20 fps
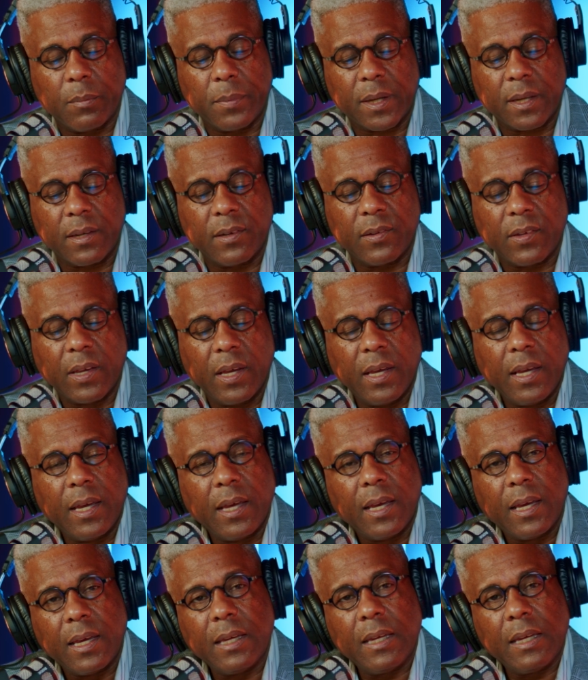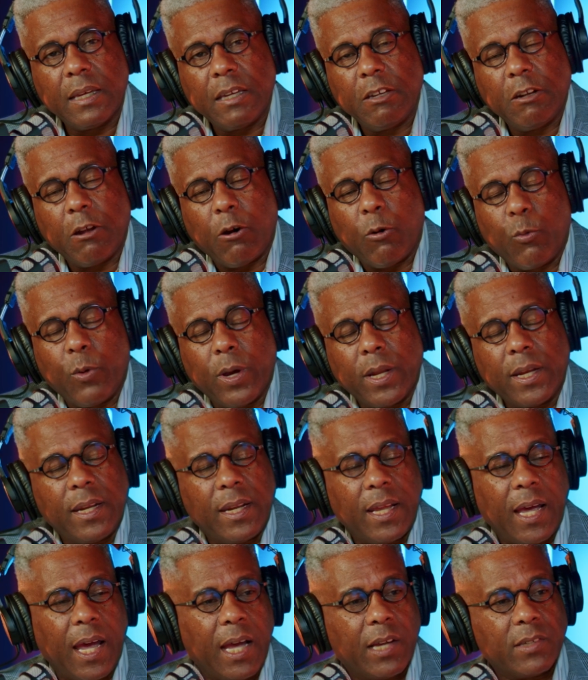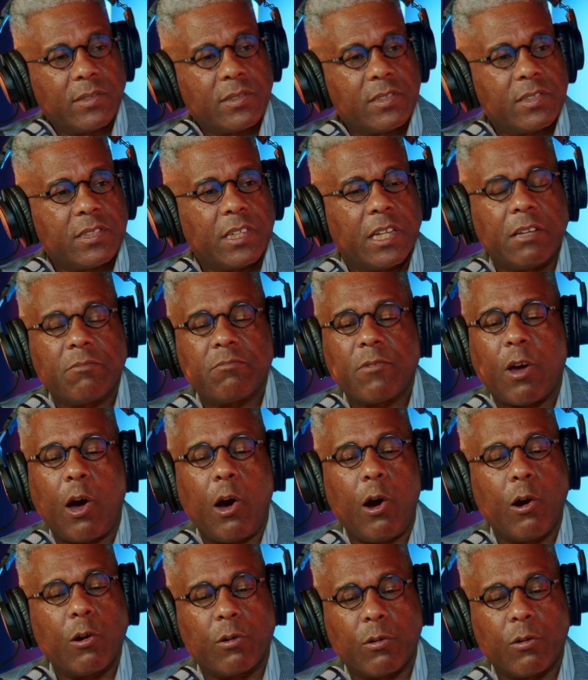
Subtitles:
Because, you know, winning the House and Senate, all